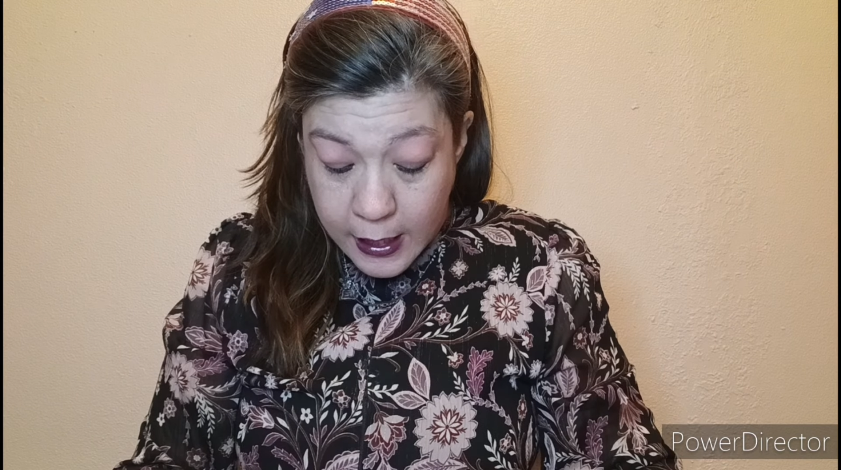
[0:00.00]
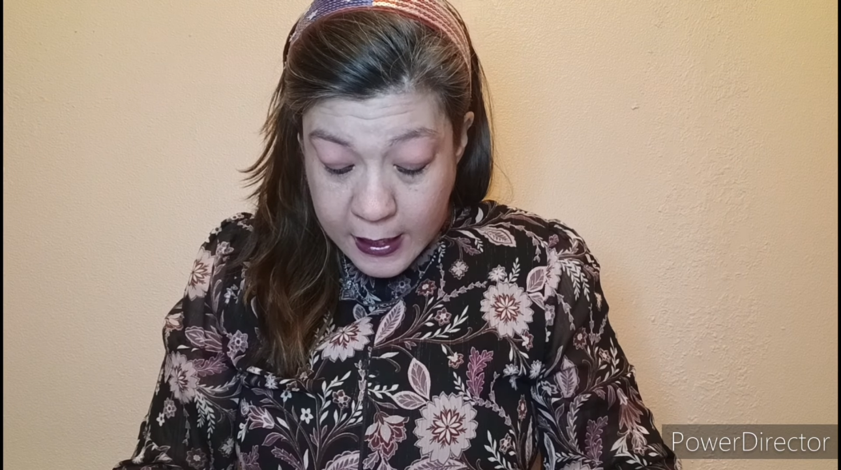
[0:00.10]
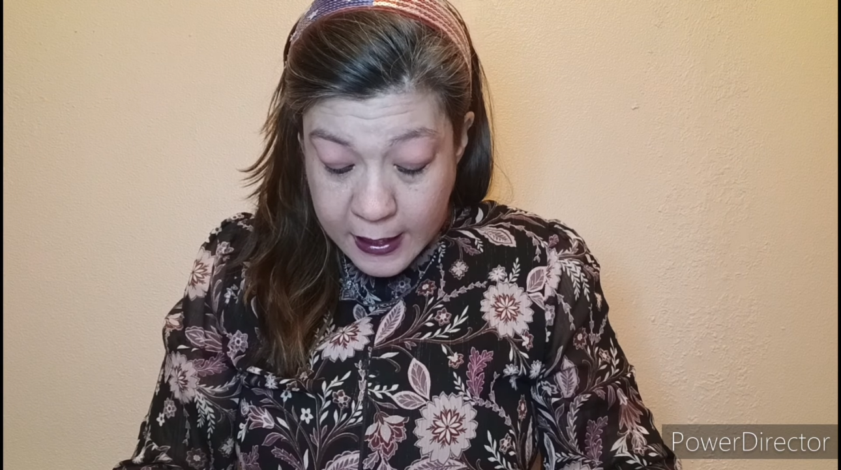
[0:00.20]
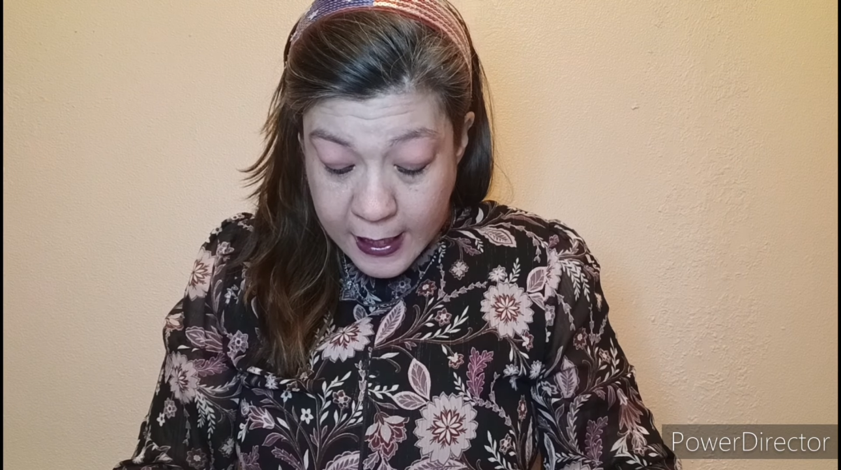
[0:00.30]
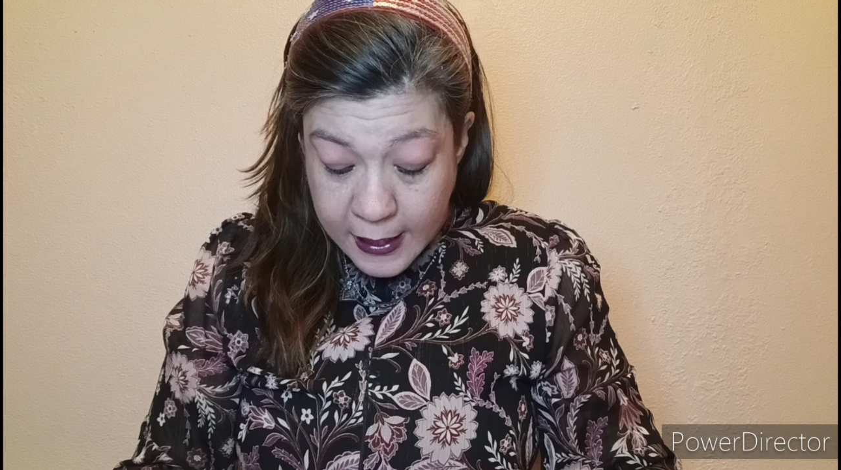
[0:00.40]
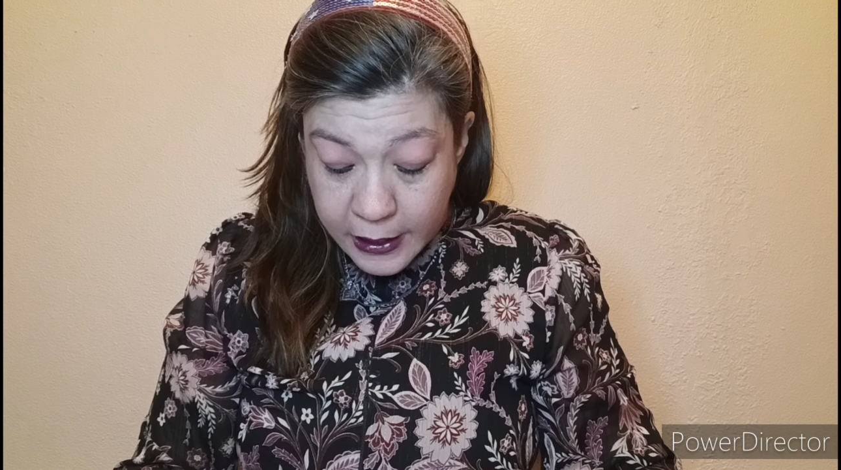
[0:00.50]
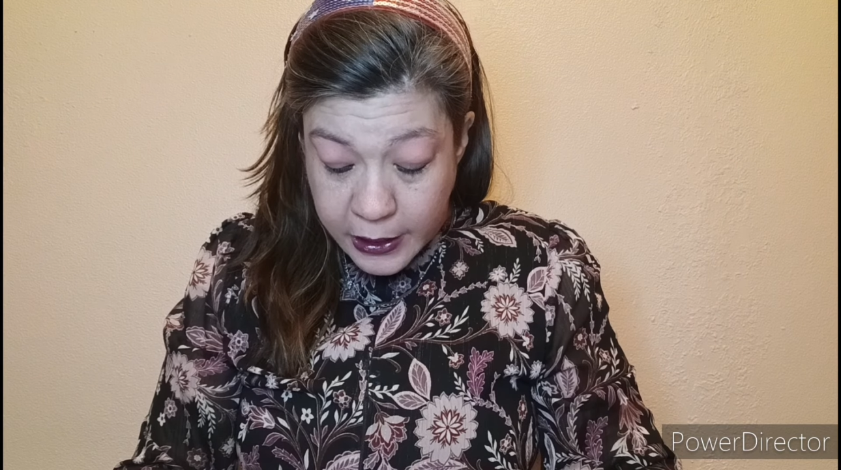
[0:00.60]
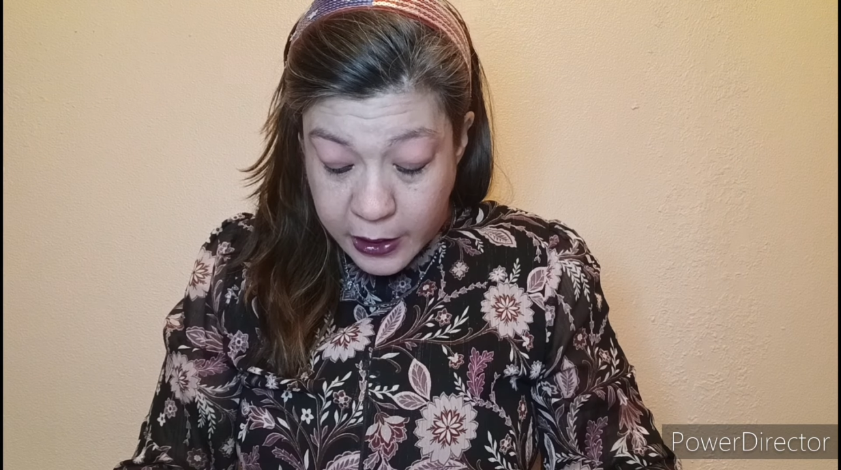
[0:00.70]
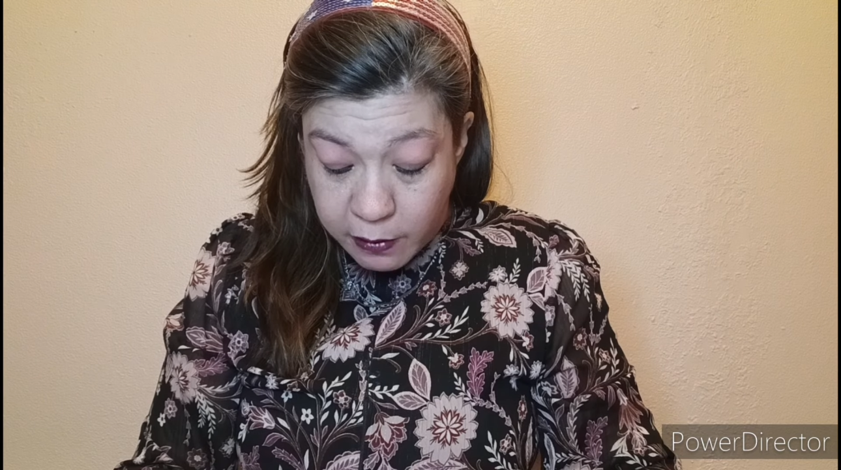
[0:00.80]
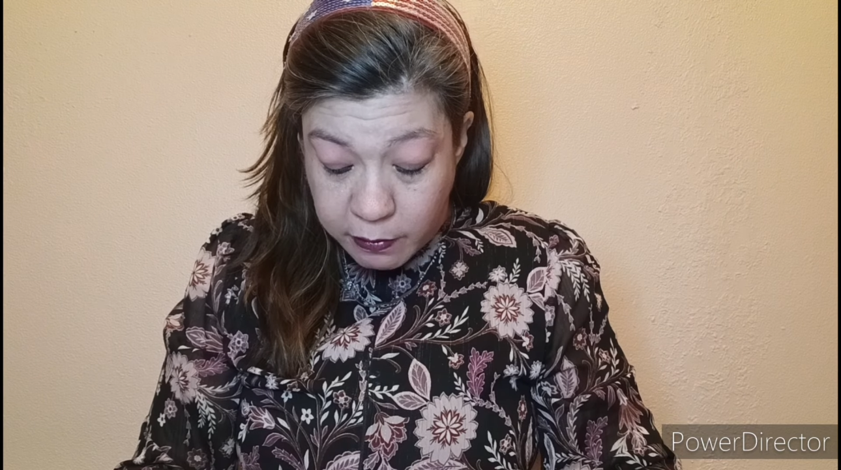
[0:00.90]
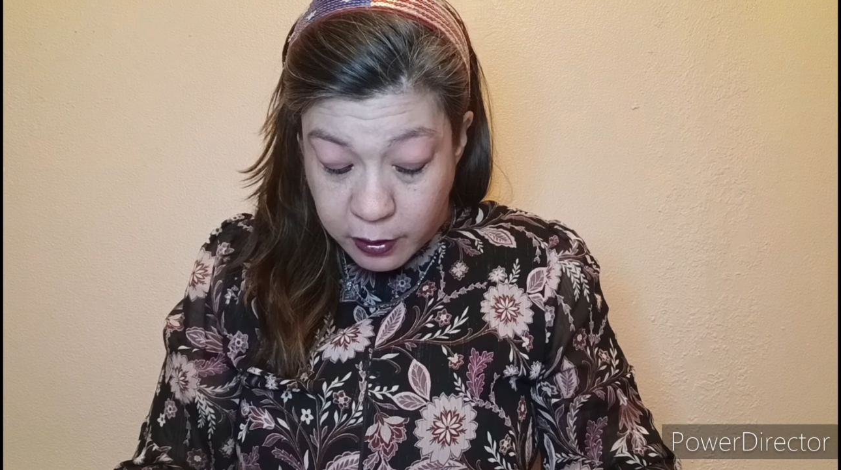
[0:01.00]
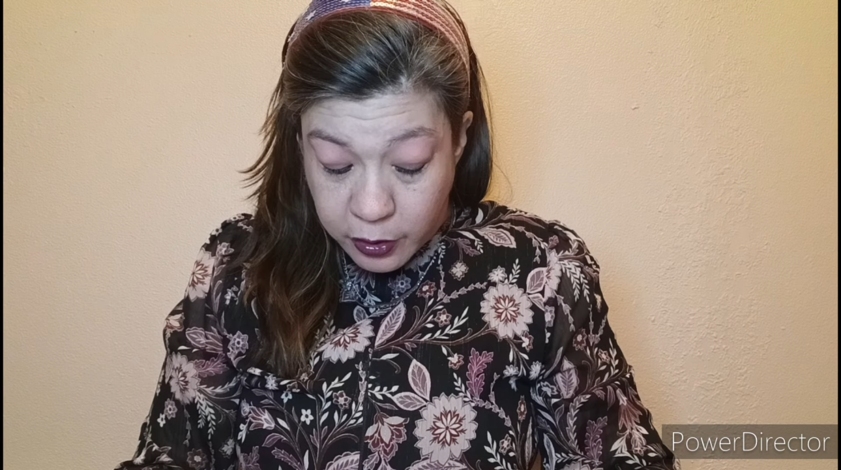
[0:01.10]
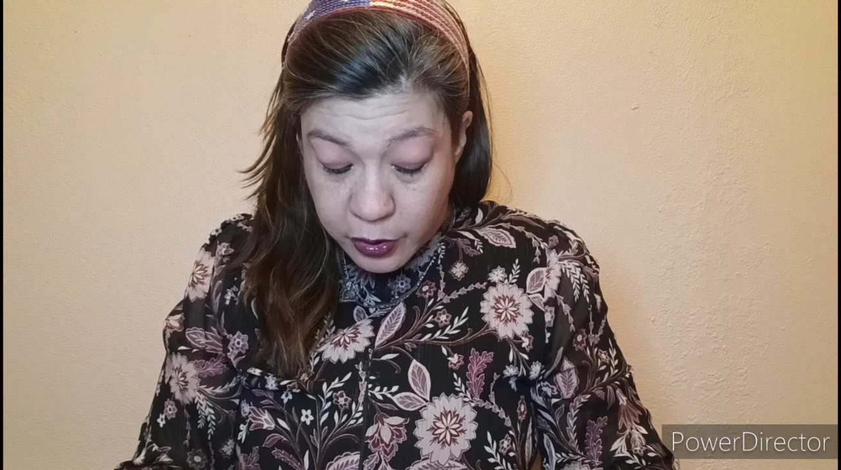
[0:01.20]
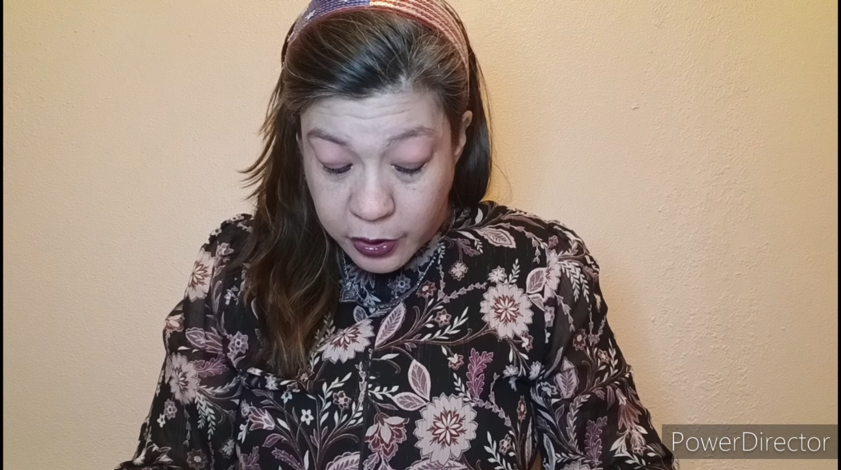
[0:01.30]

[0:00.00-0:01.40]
in Nate Silver's